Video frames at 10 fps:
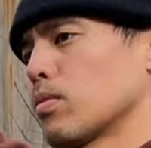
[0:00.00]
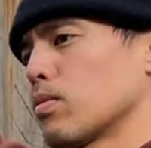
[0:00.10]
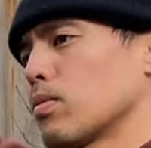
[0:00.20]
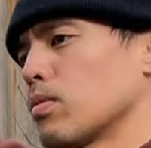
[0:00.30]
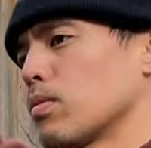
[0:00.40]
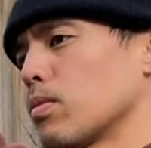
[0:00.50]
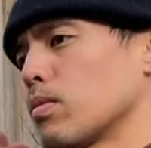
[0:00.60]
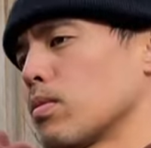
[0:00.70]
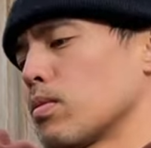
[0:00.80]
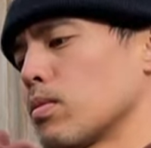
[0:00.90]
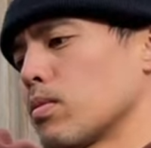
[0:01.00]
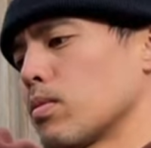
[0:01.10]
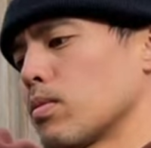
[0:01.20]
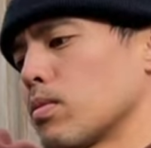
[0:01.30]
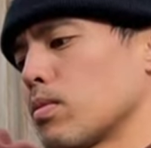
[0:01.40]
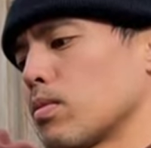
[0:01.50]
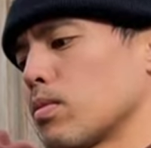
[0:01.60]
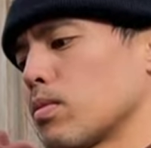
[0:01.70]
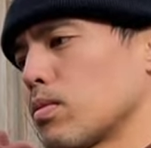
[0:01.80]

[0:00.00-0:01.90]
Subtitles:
Nothing is said.